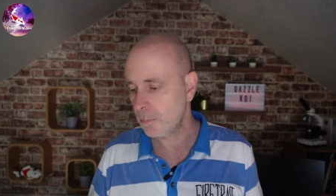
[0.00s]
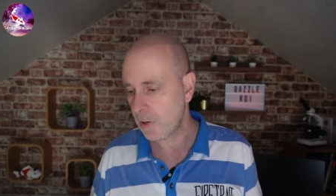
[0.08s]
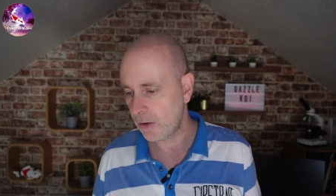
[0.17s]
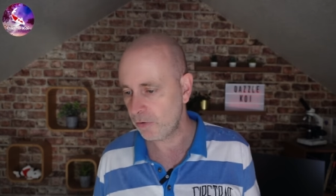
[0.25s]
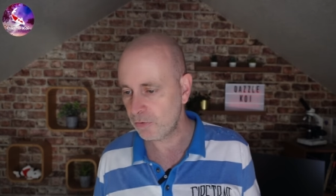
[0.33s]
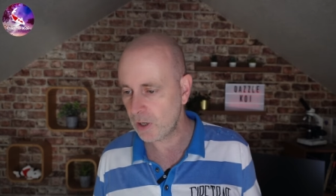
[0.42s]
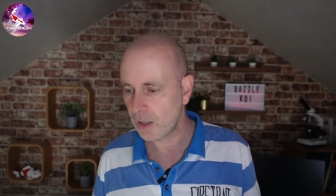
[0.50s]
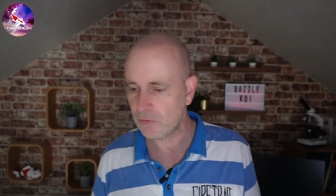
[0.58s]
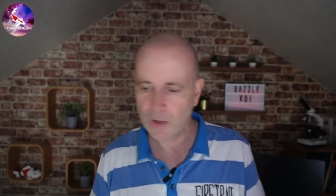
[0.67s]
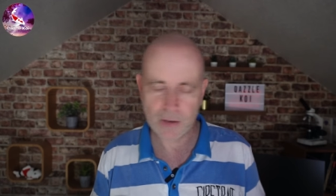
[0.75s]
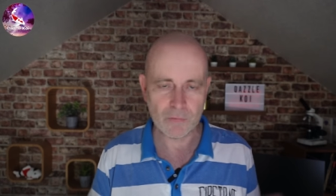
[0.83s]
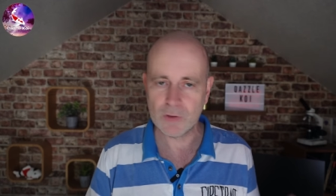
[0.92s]

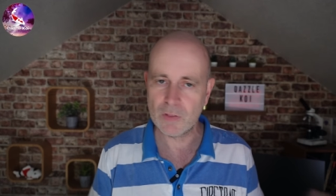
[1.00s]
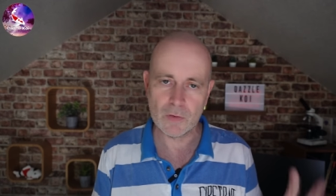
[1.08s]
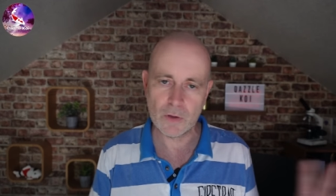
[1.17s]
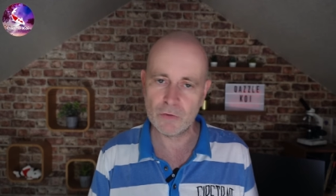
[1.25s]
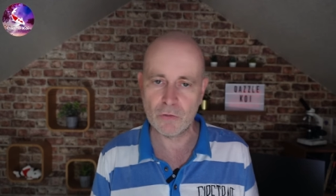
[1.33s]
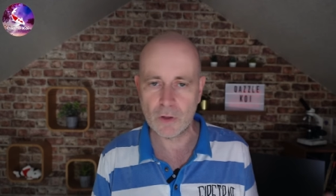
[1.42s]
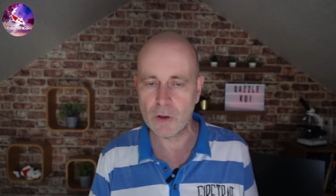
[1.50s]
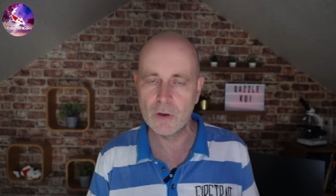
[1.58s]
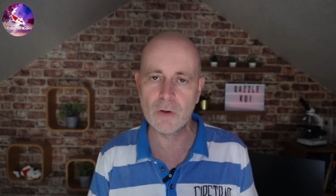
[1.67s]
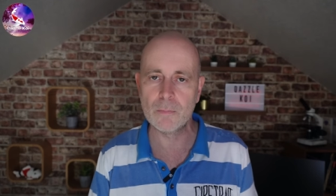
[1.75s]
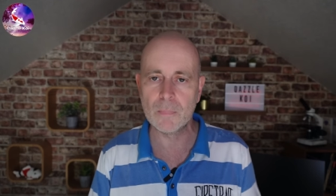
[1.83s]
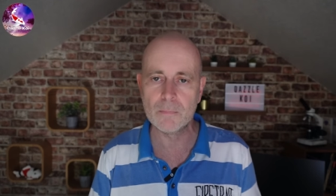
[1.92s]
parasites, everything that's
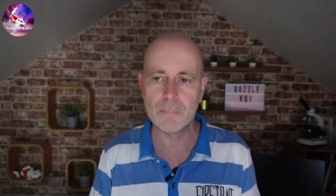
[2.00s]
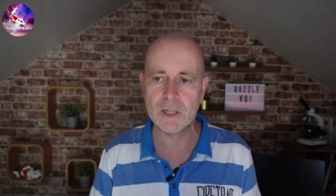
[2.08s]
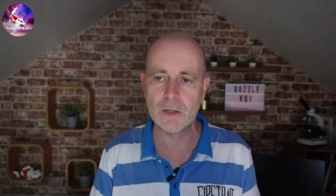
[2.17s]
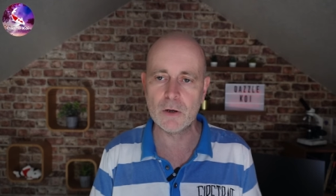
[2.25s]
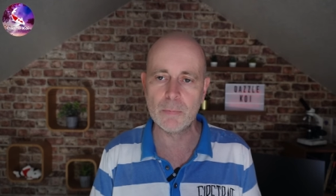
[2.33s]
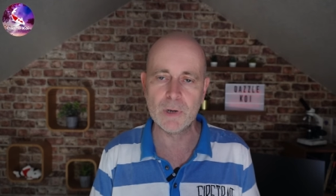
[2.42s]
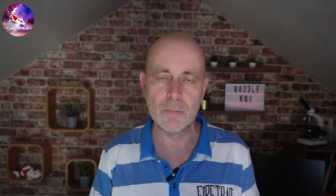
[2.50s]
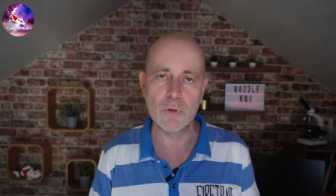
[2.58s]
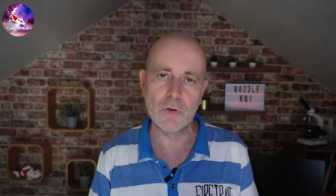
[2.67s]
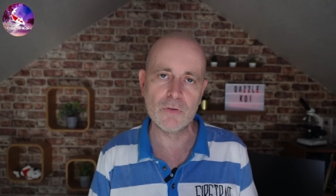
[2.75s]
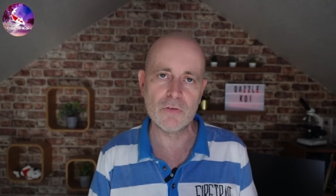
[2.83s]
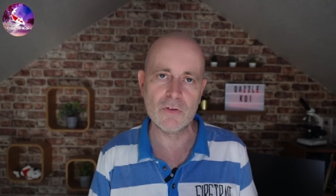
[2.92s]
there, building up an
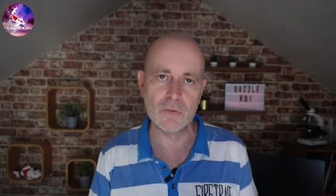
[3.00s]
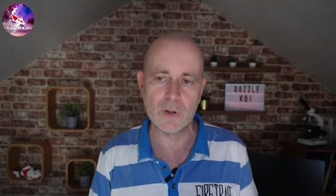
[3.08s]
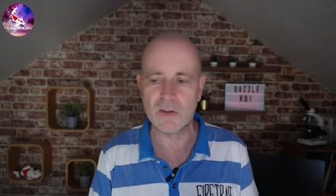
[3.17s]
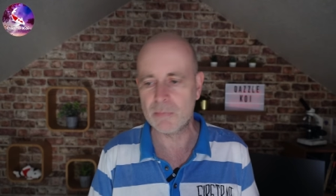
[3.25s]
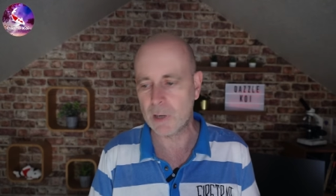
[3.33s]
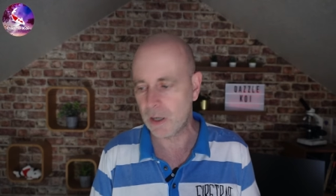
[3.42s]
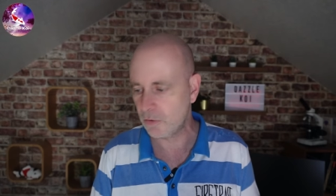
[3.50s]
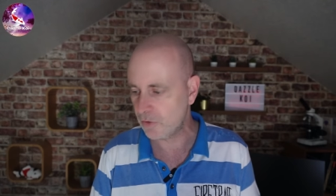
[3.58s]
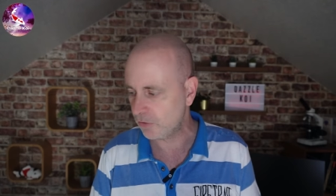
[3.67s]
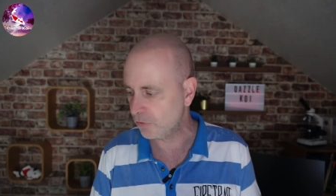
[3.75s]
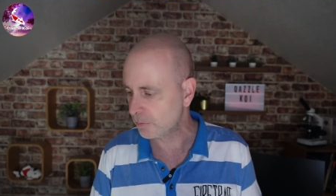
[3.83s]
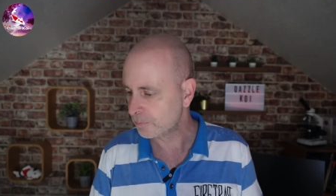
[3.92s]
immunity to
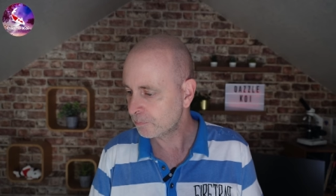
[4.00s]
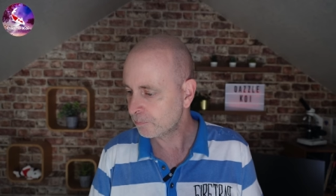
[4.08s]
antibiotics.